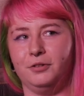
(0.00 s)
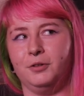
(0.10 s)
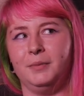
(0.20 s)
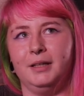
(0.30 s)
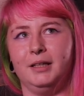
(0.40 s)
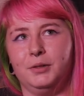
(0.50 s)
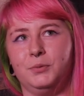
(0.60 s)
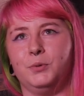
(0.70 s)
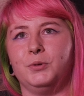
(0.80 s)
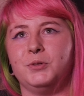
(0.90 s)
for me, it
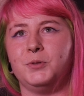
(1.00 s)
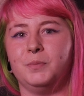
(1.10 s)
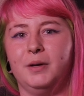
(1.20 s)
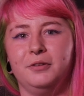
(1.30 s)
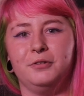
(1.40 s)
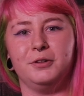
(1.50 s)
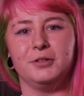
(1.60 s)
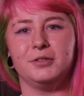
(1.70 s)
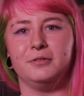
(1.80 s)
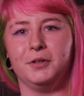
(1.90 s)
was my
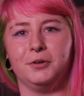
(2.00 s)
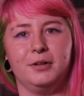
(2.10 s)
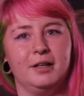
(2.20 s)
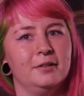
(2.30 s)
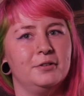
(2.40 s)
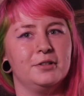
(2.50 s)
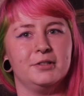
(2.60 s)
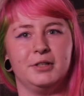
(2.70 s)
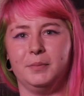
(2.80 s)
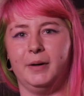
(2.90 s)
first Vigor
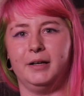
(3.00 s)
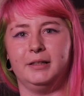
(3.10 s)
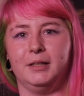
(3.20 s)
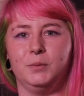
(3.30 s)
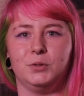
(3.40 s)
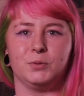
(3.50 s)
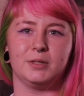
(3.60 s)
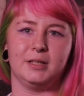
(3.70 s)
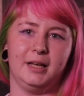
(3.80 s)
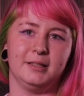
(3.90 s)
anniversary party, which was
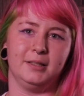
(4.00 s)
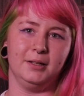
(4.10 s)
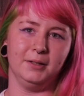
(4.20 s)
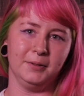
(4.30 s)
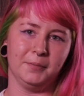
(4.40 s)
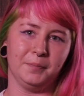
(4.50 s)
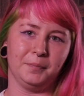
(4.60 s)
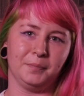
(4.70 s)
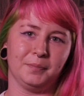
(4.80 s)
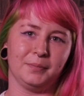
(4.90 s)
last year.
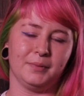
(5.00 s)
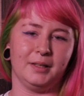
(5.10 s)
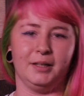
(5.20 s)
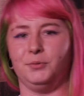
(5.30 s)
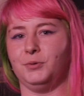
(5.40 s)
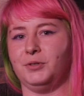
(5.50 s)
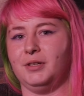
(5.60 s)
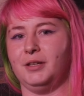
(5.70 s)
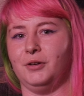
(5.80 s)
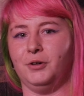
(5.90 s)
It was
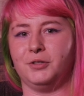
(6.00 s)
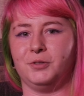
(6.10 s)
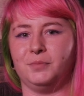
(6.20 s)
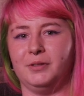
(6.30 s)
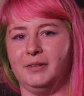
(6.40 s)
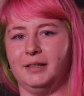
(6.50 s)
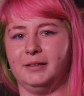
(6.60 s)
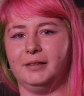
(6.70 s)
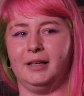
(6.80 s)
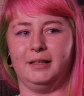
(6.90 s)
an awesome
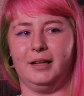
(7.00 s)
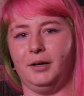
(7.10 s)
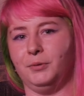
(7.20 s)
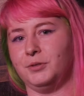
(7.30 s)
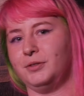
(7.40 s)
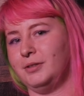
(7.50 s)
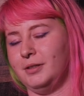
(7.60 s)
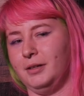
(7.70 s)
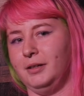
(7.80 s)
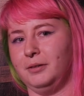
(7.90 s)
event, and I was
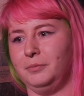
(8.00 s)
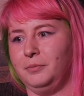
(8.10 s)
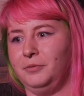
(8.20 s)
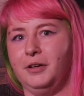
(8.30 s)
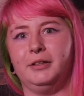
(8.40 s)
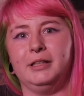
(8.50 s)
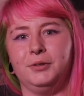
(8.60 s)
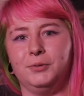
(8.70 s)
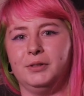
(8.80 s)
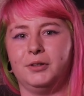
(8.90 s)
fairly
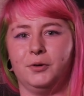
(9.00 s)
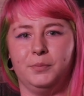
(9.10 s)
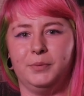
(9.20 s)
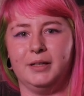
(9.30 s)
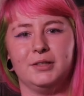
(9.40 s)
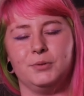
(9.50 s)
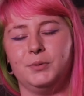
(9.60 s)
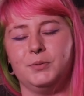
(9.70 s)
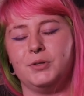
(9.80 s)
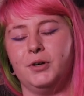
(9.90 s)
new in the company, so it
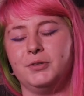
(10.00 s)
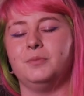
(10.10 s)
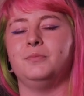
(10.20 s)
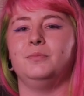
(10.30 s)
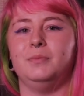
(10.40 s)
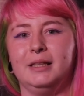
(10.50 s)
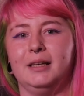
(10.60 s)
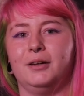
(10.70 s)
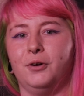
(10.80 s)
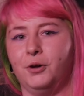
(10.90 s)
was awesome
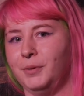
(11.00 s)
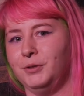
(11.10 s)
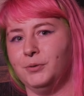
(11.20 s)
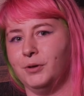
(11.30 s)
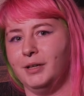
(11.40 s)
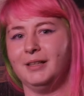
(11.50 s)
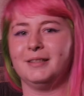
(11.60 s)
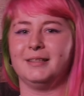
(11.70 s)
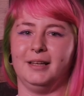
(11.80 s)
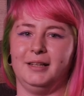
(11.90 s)
meeting all my new
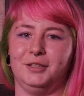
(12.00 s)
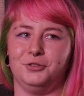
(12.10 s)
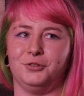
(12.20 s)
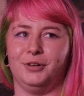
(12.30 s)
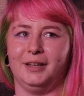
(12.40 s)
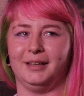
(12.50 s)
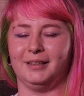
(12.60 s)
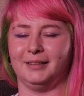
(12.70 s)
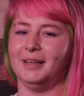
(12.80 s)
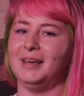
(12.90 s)
colleagues and enjoying and